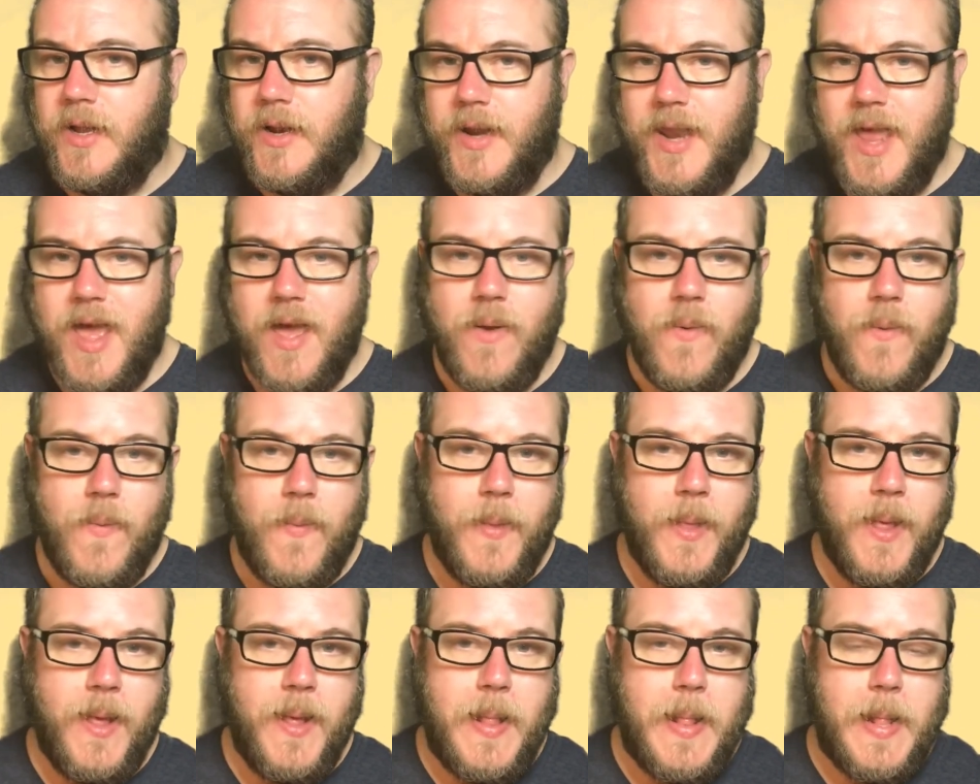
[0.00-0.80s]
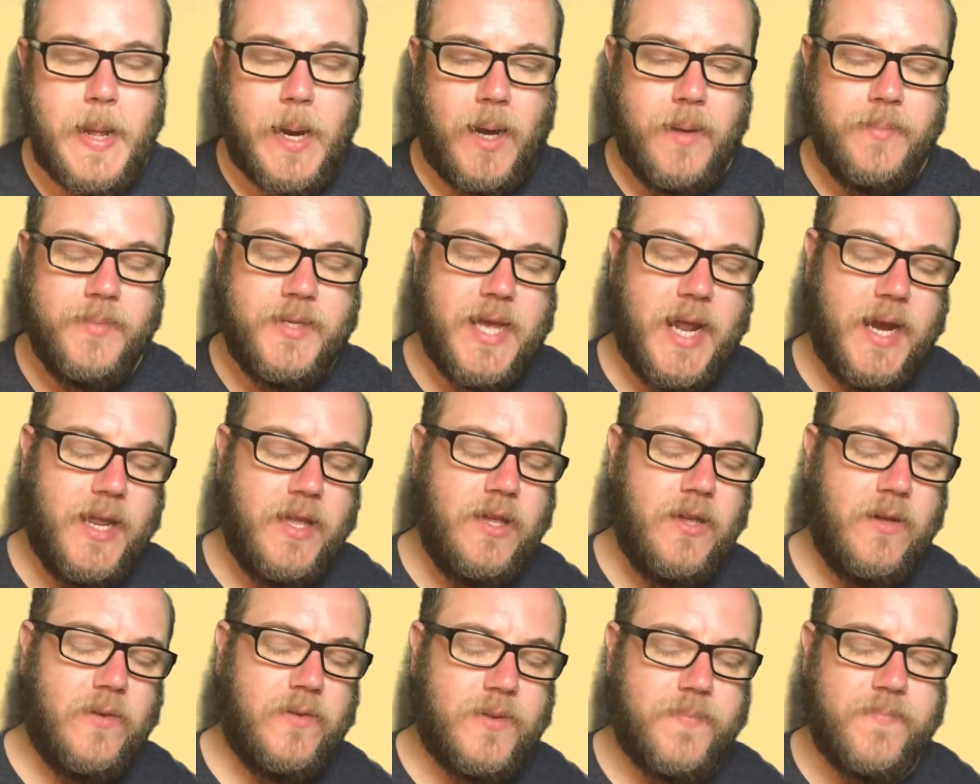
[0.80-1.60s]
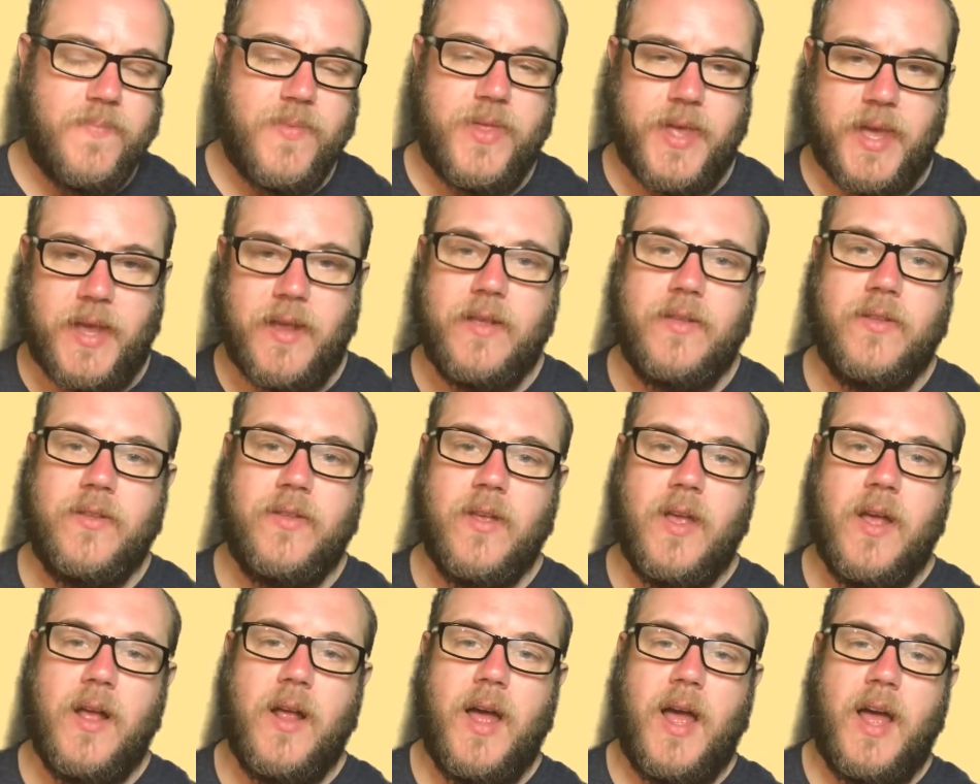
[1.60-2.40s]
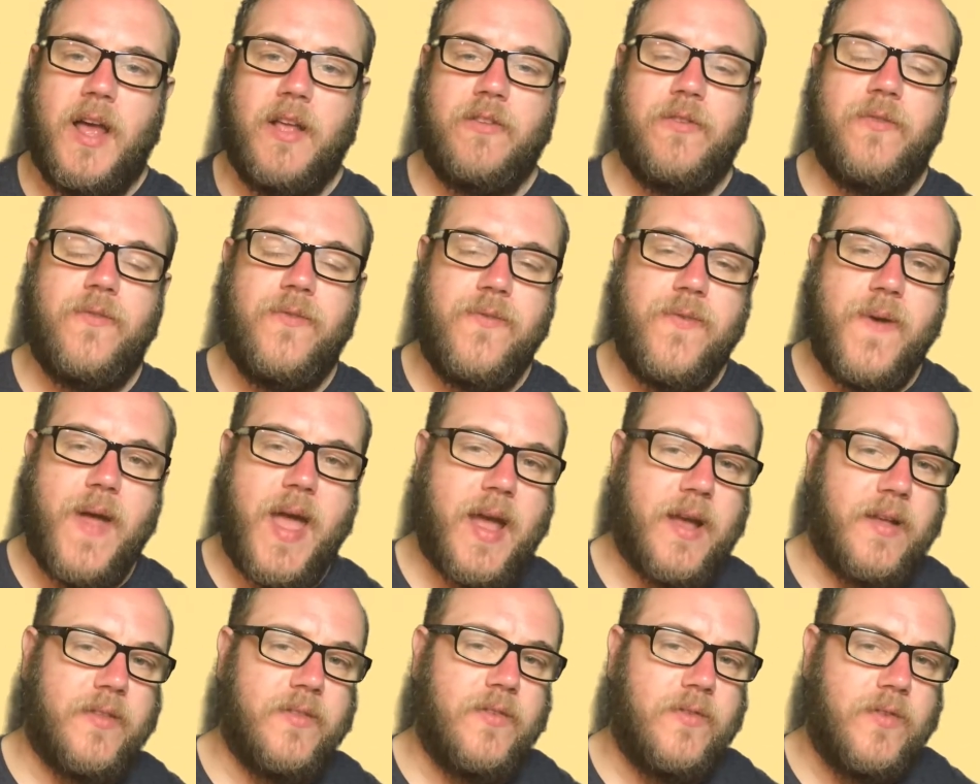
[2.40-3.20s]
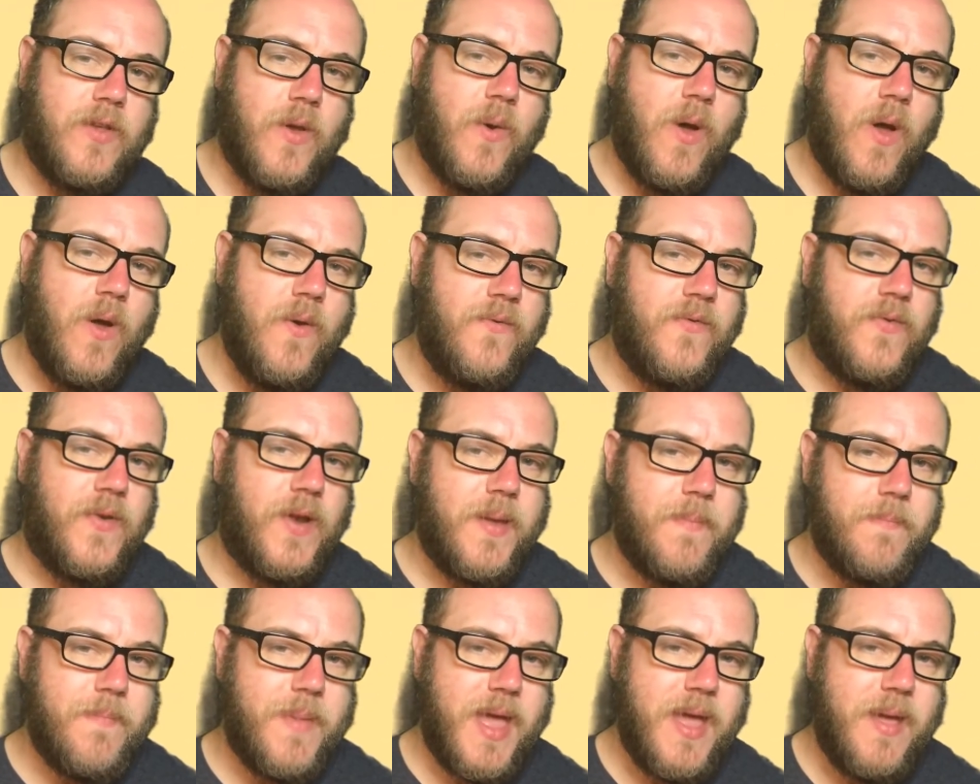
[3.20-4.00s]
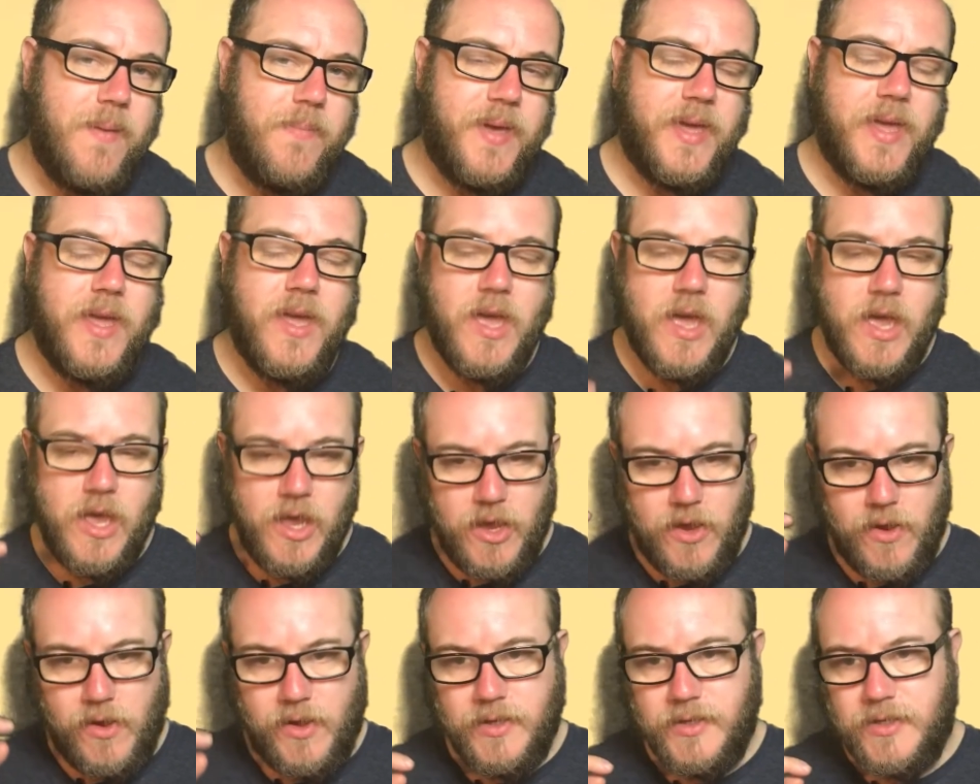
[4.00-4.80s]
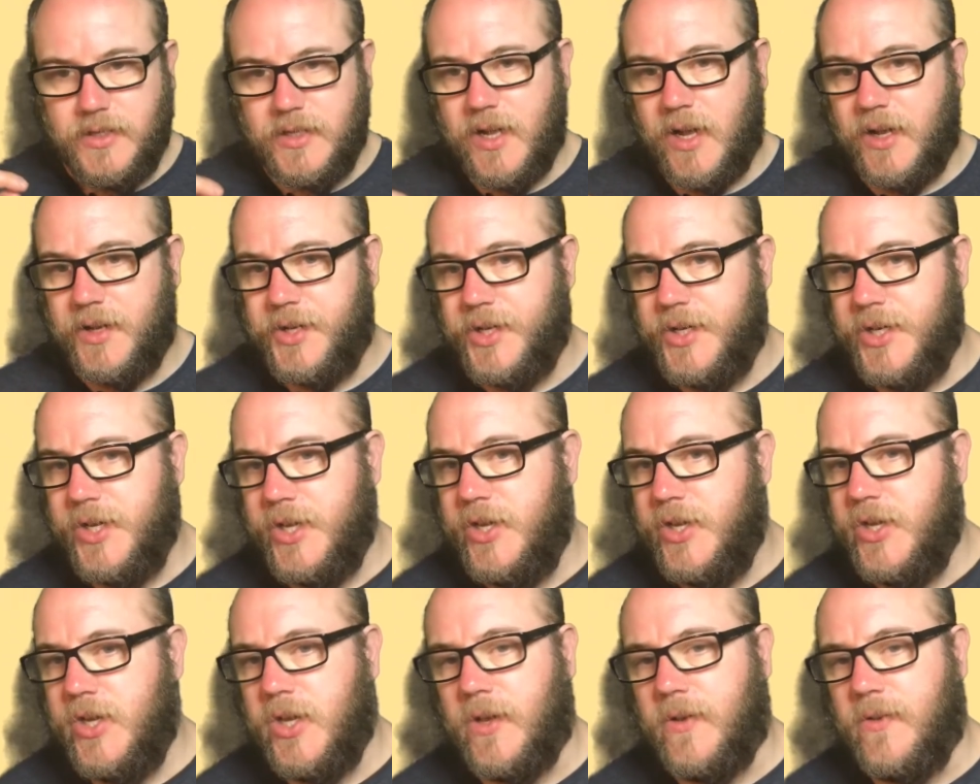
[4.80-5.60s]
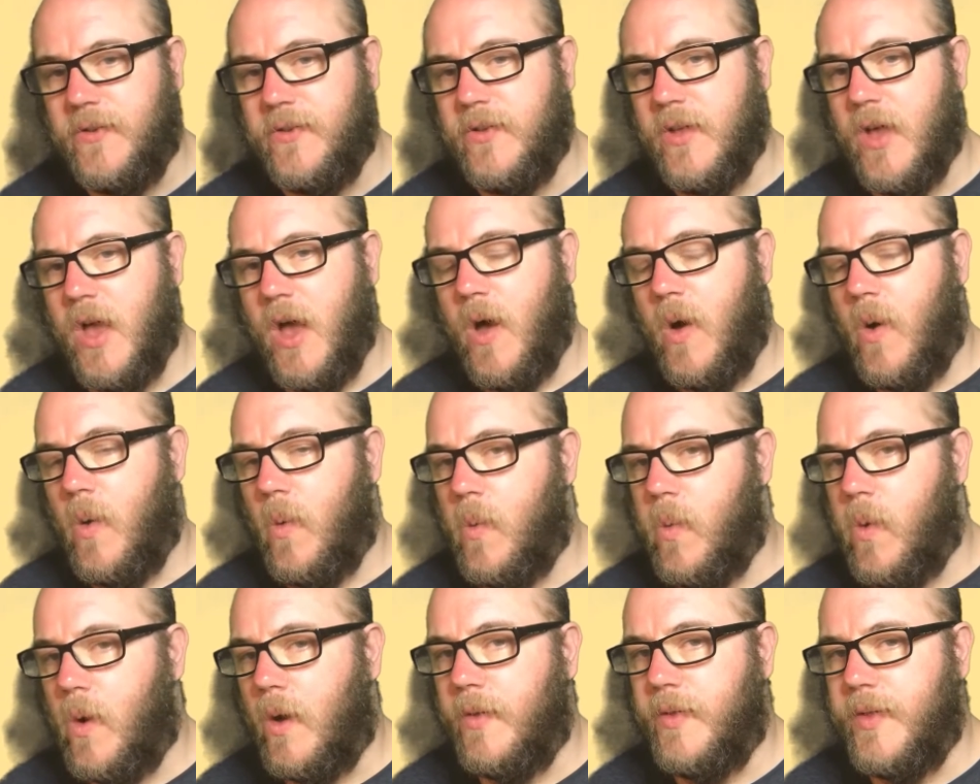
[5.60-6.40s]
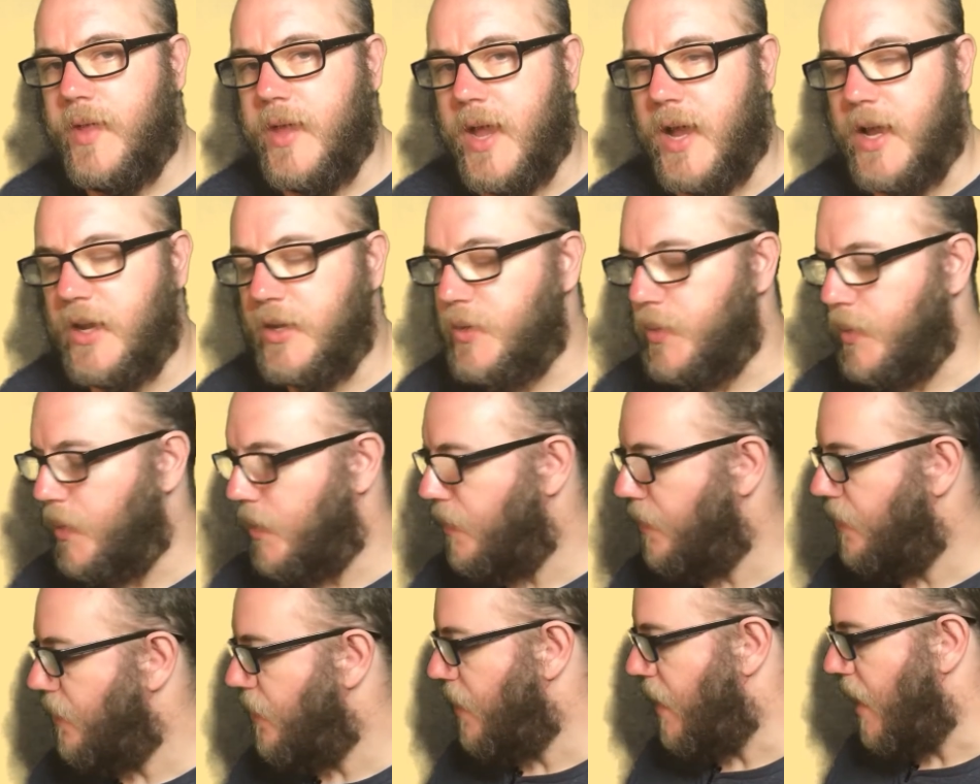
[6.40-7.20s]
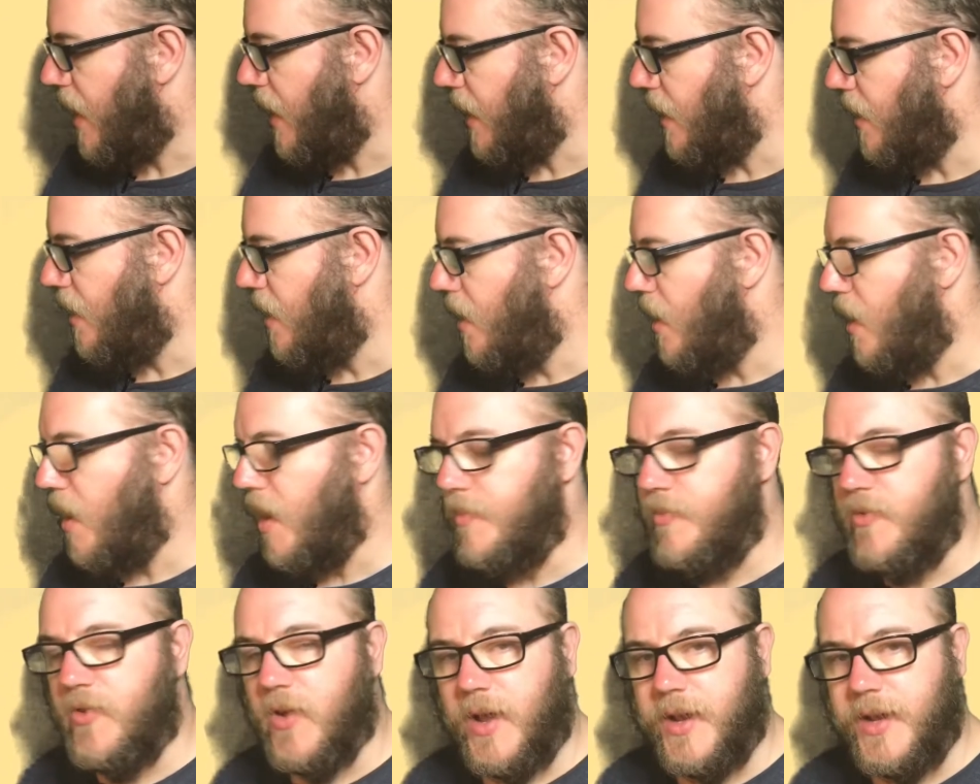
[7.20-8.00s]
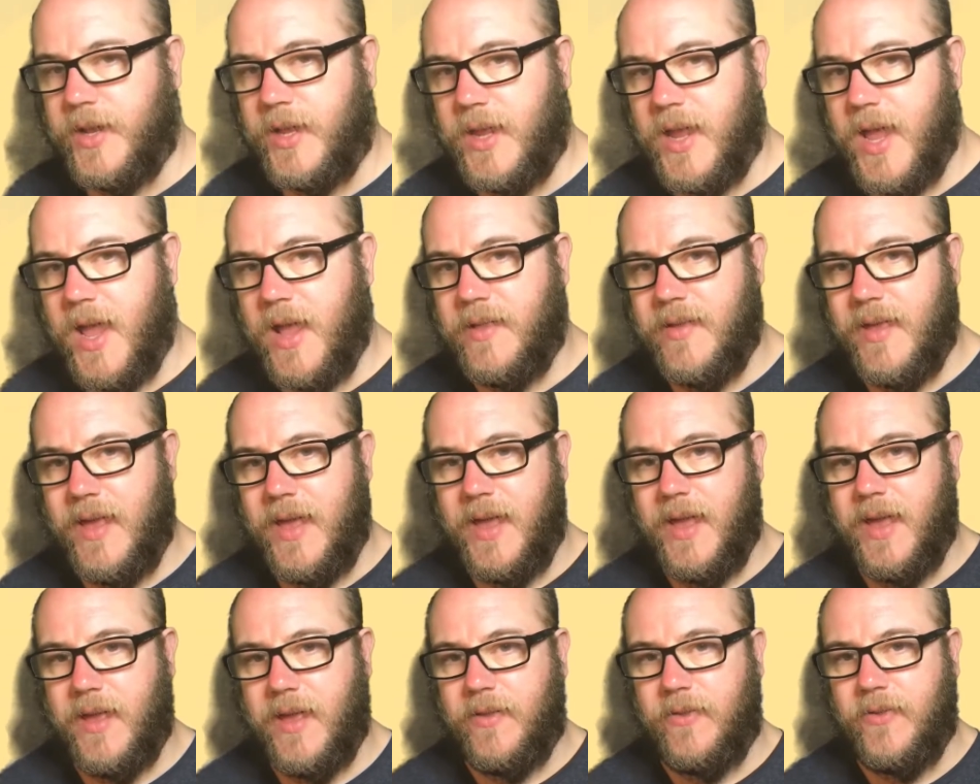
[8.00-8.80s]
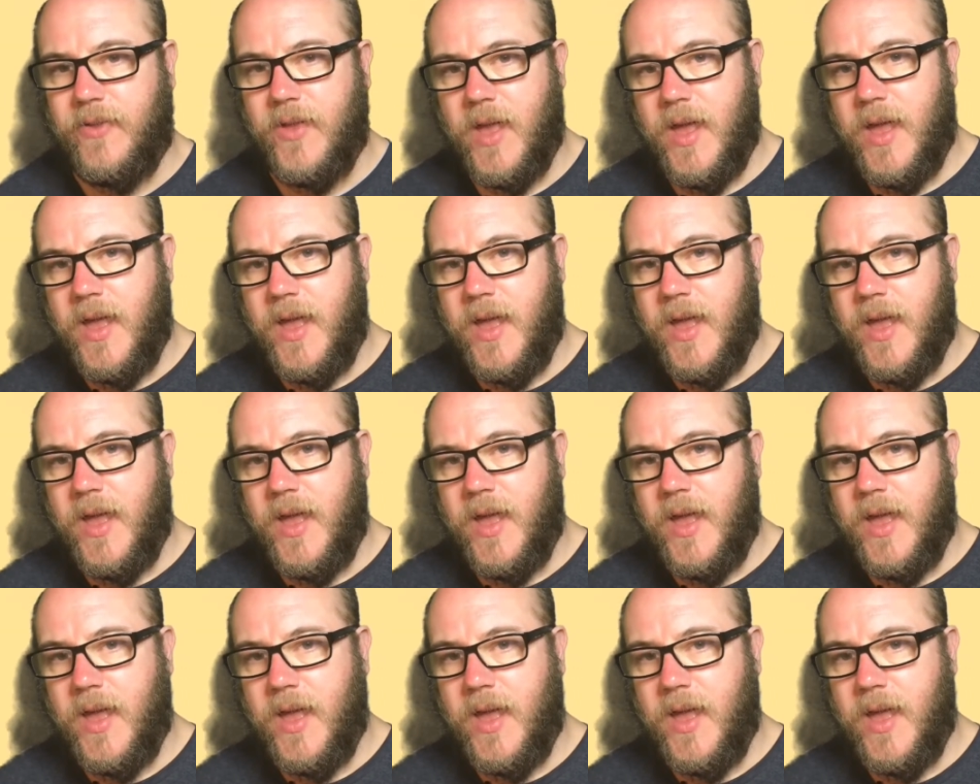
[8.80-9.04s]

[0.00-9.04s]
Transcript: Now, I'm telling you some things as facts, so hopefully maybe you can start to deduce what the actual thing I'm trying to get at is.